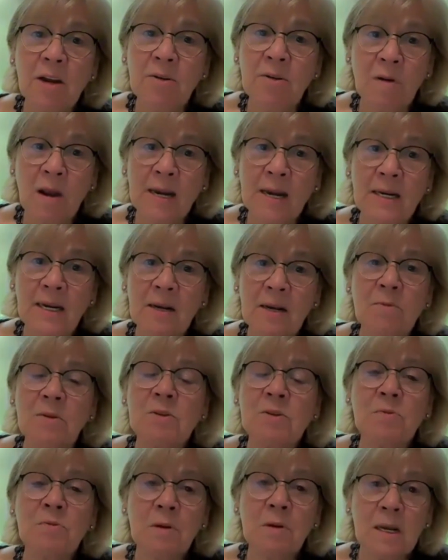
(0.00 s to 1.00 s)
and grinding
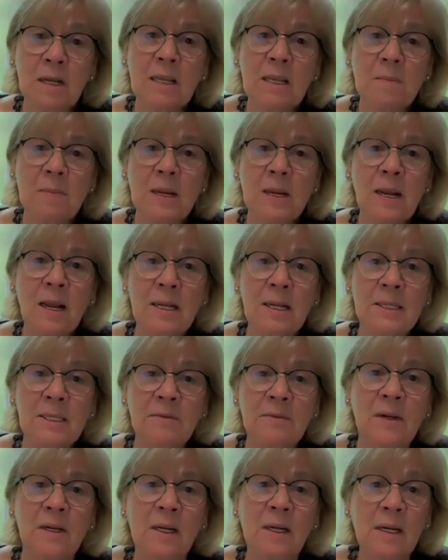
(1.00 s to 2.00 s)
was really because
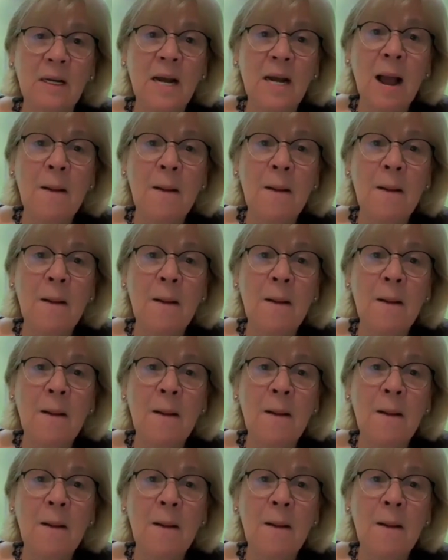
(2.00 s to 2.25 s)
of a